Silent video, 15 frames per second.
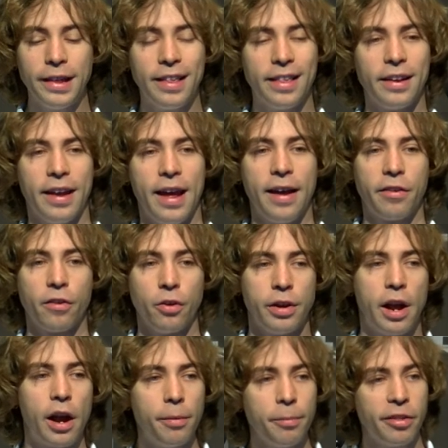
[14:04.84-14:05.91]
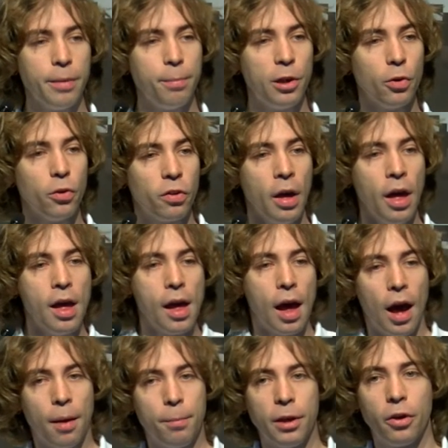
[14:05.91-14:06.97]
these attacks on ARM CPUs
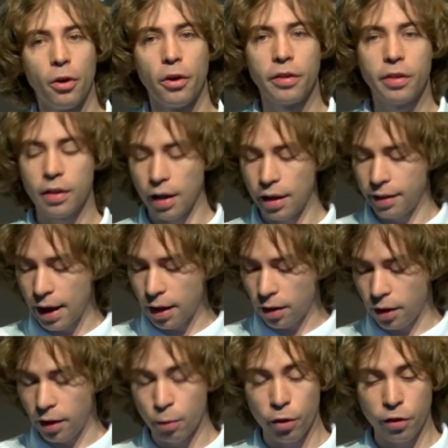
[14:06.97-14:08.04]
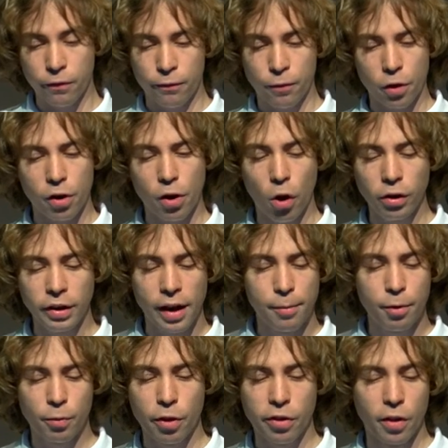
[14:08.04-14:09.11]
because that it was for a long time
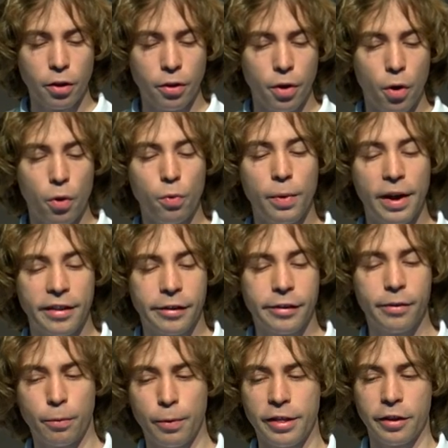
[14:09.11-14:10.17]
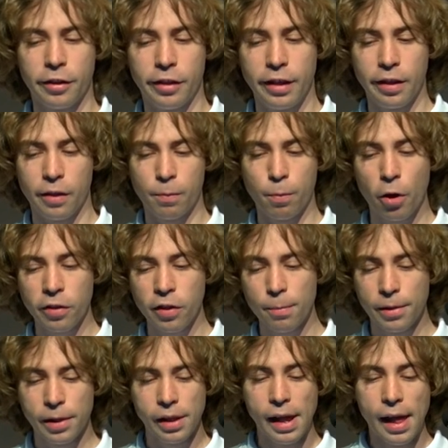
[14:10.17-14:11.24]
it was not known whether this is
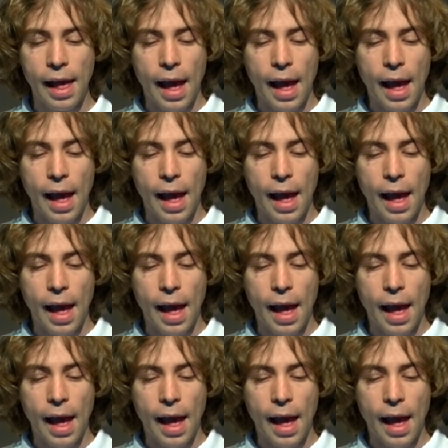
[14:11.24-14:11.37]
possible,